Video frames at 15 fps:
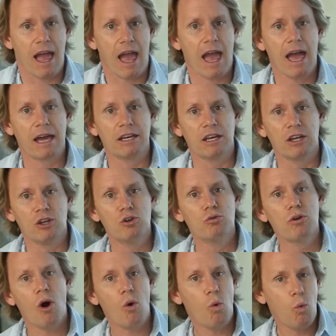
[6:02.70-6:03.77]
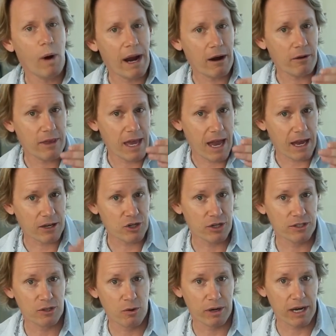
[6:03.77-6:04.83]
and you know where the action
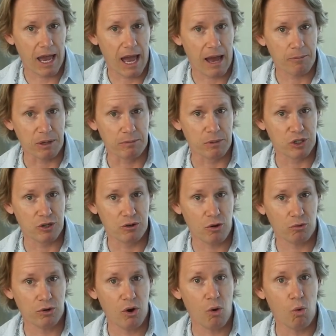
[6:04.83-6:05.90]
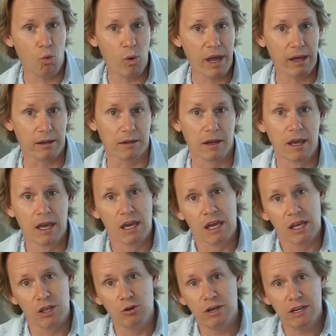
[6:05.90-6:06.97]
is going to happen, but you don't know when.
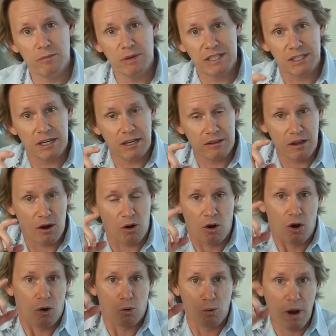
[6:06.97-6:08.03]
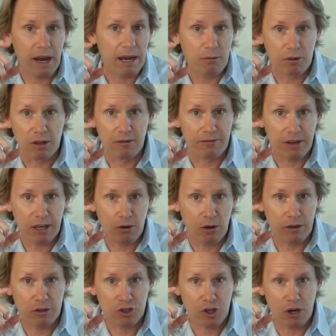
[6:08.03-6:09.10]
You need to be sitting there ready with your finger
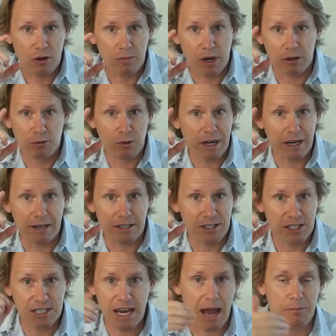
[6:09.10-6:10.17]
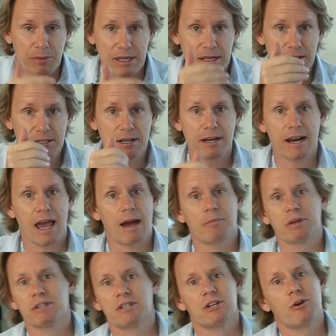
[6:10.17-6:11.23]
on the shutter button, ready to snap the instant it
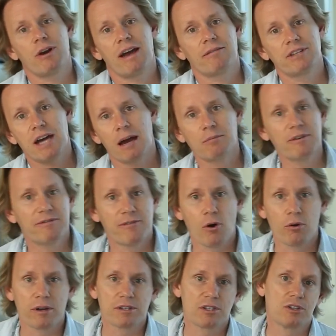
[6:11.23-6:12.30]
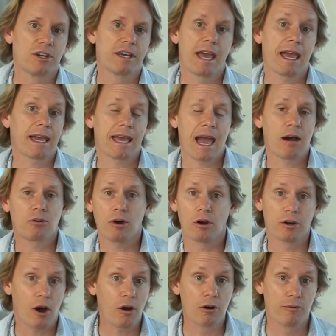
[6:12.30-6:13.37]
happens, and you don't have time to focus and you can't count
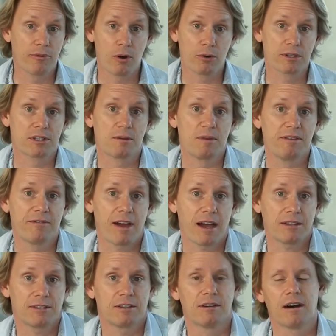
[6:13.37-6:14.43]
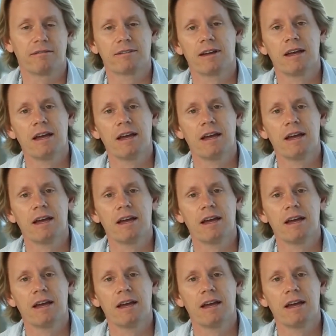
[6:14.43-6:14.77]
on autofocus to be fast enough.